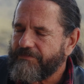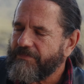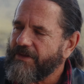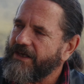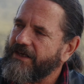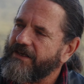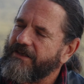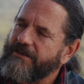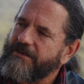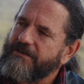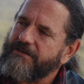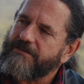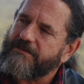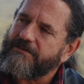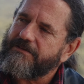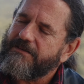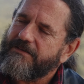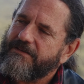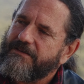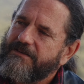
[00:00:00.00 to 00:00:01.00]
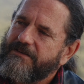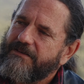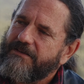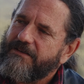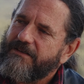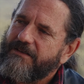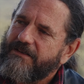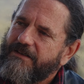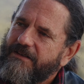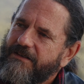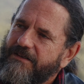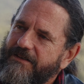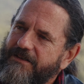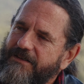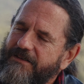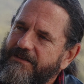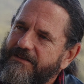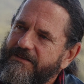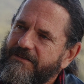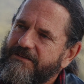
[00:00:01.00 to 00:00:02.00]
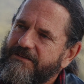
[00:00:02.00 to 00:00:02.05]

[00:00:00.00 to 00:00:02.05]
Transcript: And the